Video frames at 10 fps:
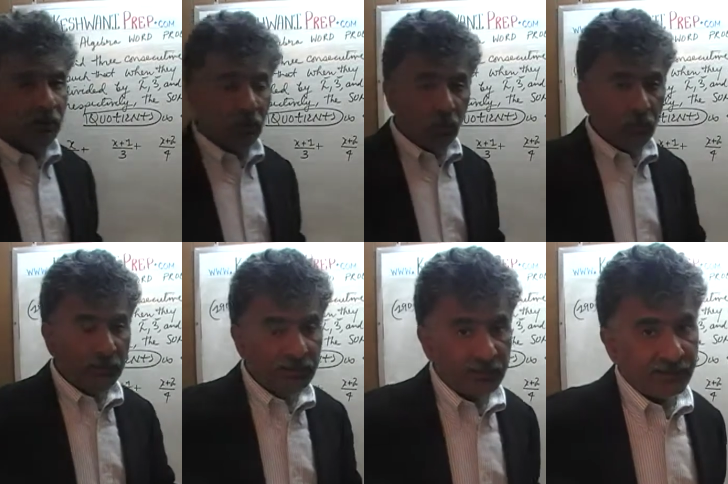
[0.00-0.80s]
All we
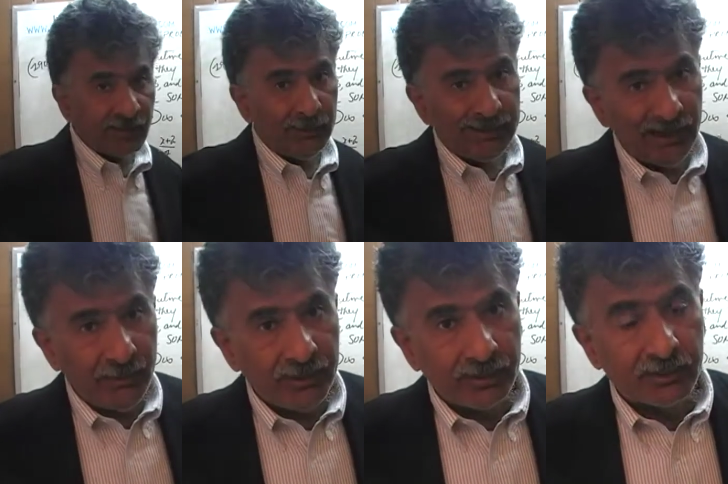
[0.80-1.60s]
need is a common
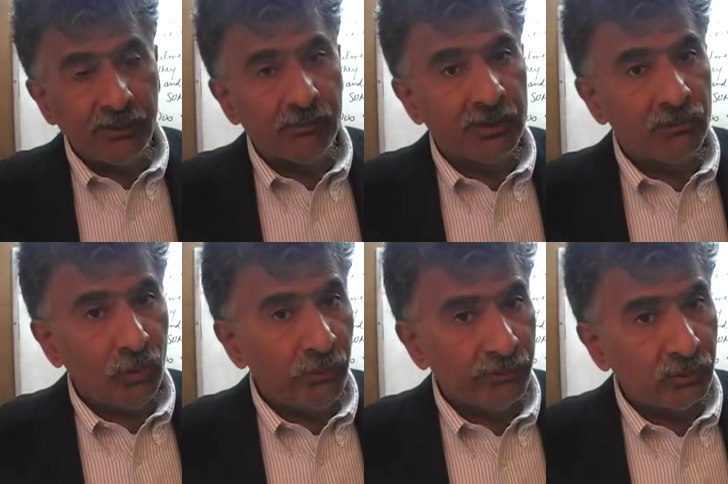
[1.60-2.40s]
denominator, but it's
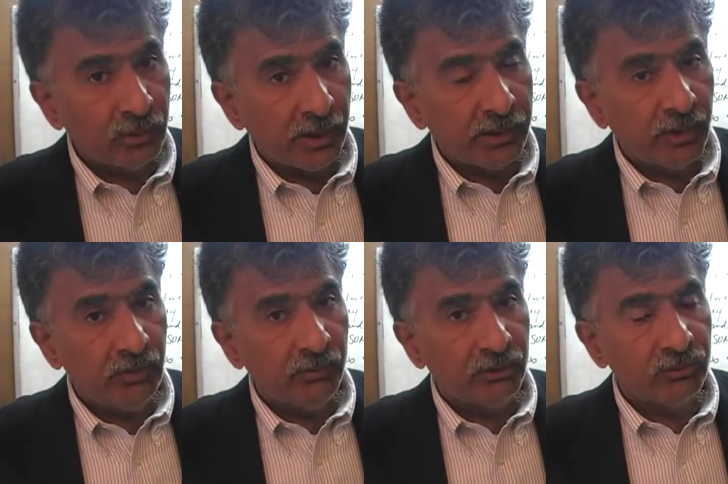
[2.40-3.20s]
always a good idea
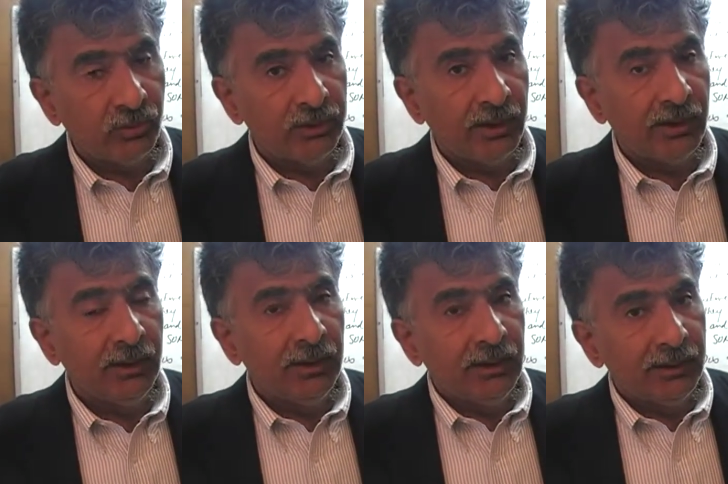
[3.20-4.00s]
to make sure that
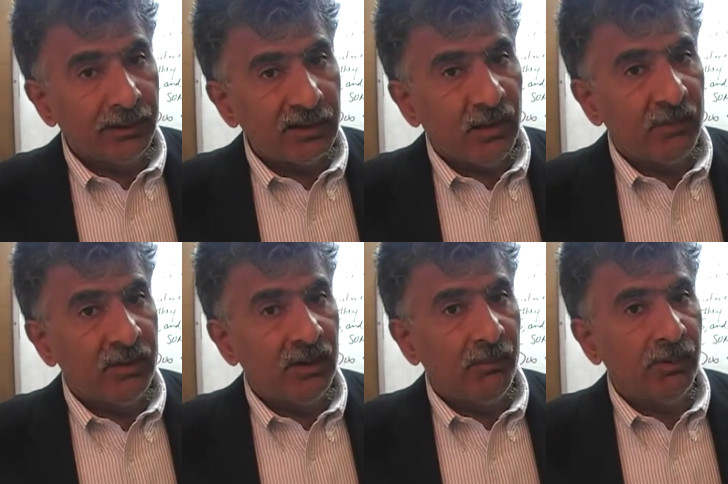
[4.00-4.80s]
that common
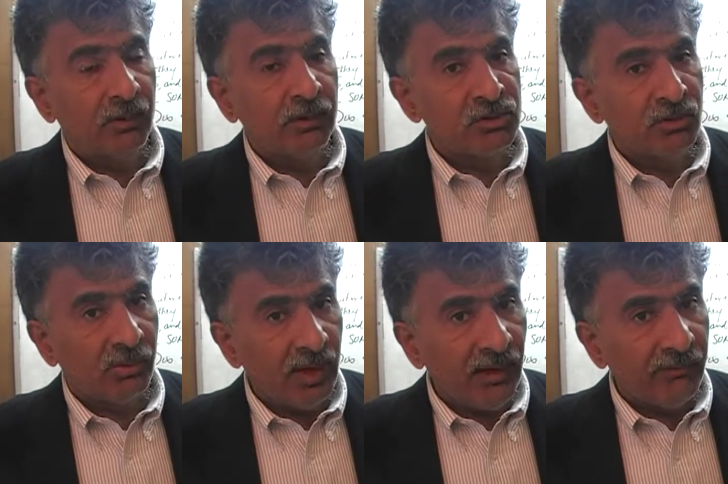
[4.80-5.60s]
denominator that you
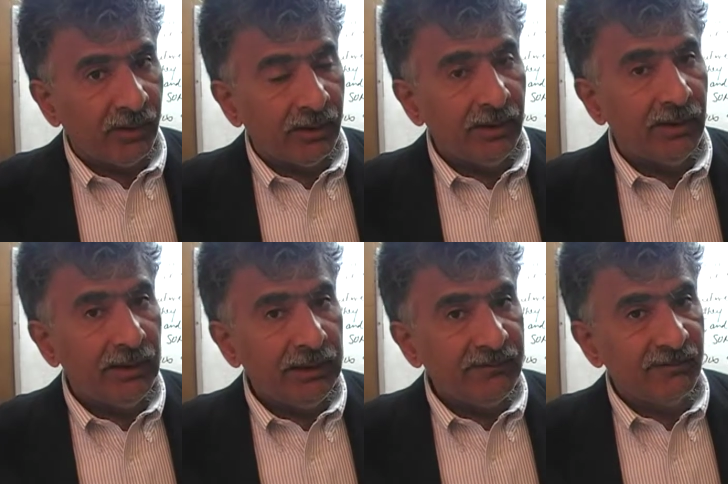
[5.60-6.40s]
arrive at
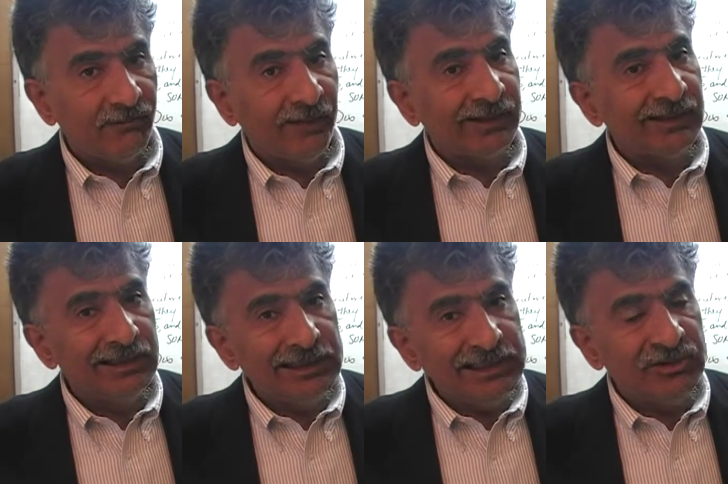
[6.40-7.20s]
is in fact the
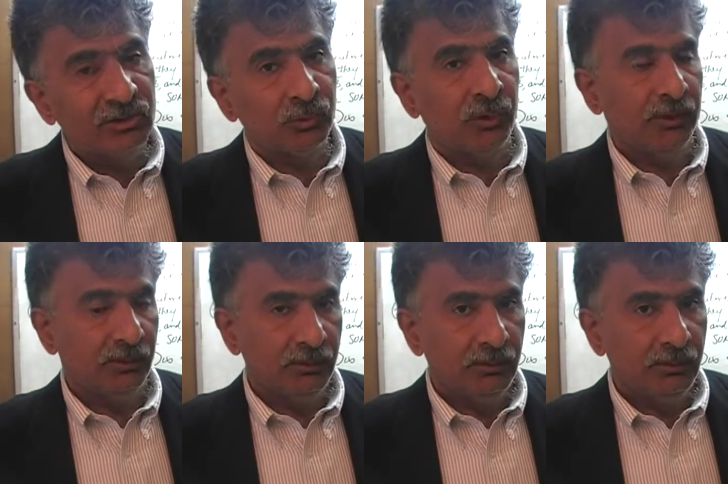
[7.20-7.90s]
least one.